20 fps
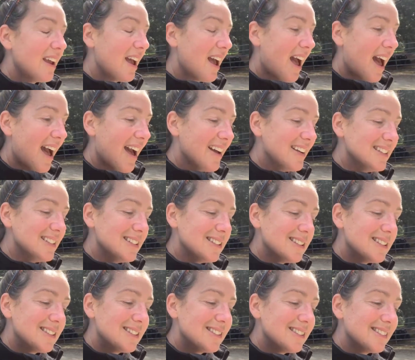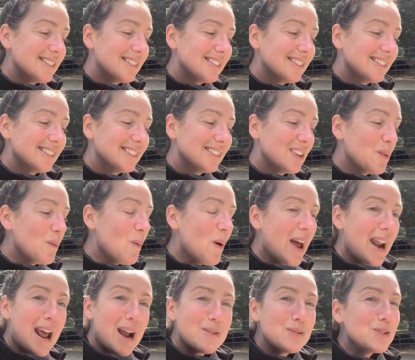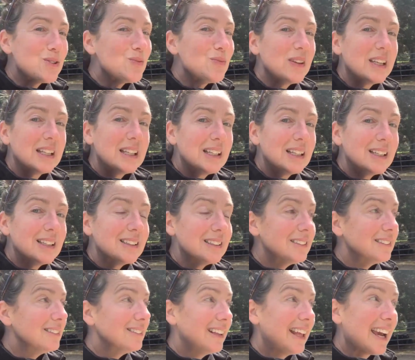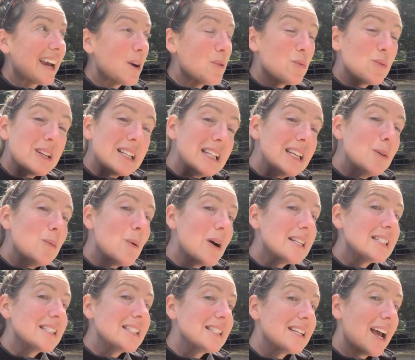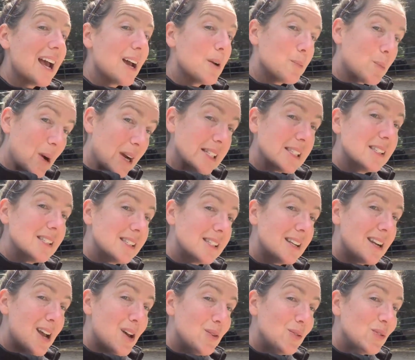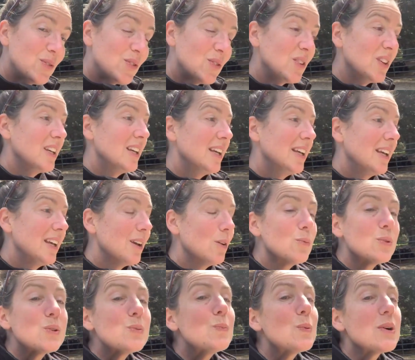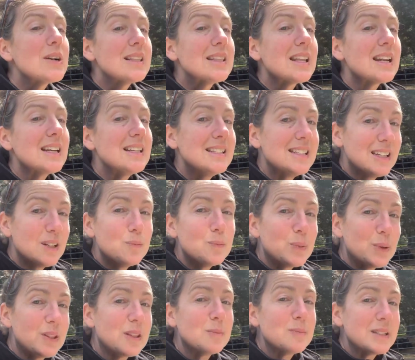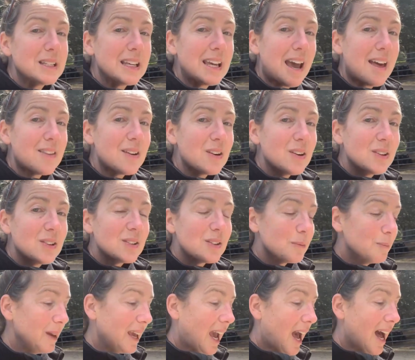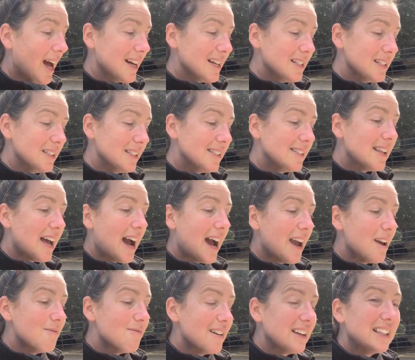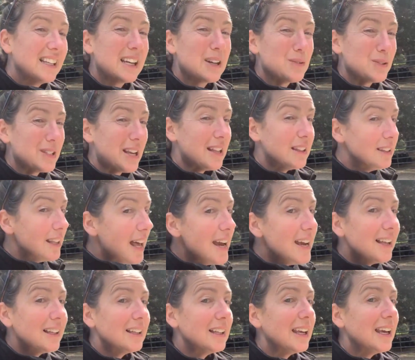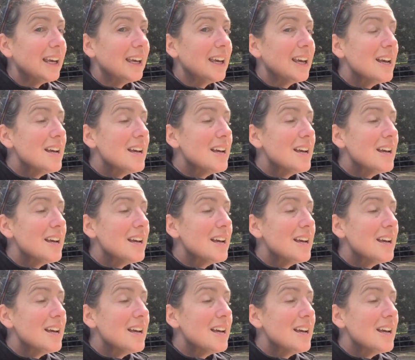And when I was feeling like I really wasn't present enough, it was important that I didn't put them together, because I felt like it was likely